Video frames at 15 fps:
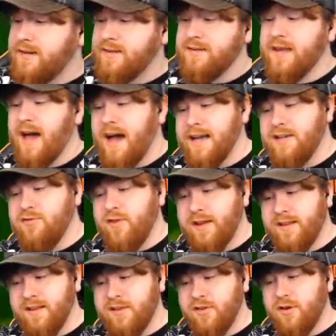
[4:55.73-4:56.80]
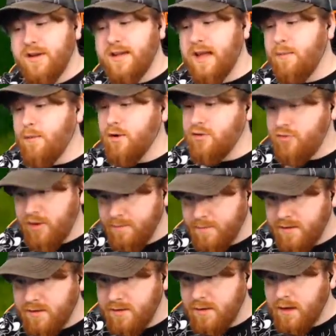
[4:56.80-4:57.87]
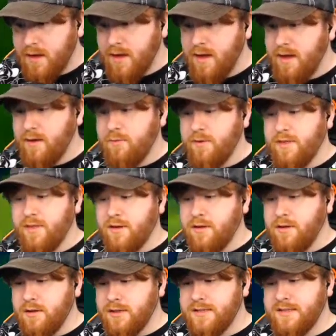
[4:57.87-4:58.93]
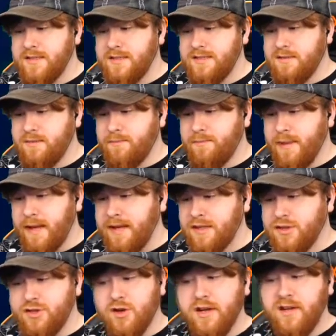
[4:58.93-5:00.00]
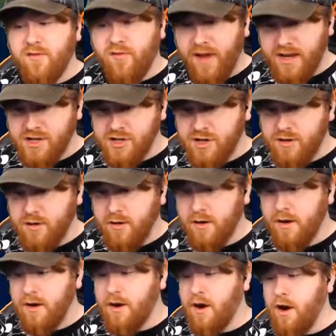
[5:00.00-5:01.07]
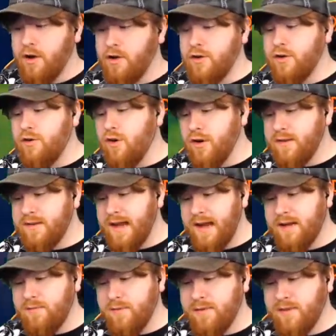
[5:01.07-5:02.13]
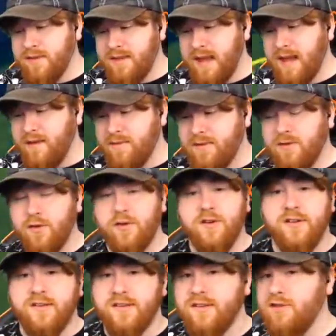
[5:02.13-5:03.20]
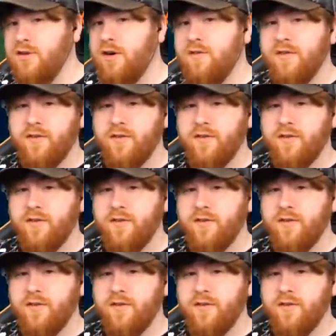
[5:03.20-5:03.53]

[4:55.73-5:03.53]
is the highest rated Sonic game on Dreams, with the closest being Sonic Venture, Are you in contact with the devs, or is it sort of a